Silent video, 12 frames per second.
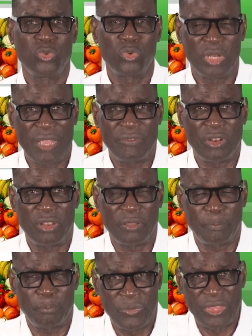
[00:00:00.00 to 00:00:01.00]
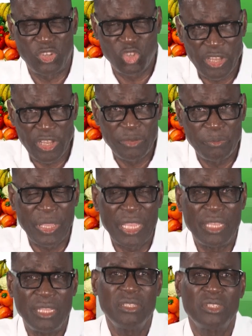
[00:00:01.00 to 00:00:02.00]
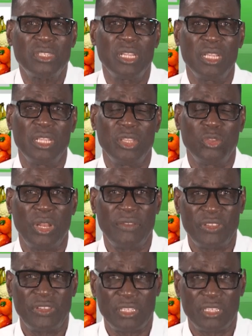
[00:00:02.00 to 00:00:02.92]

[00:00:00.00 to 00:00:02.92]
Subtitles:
have a lot of joint pains, you'll have a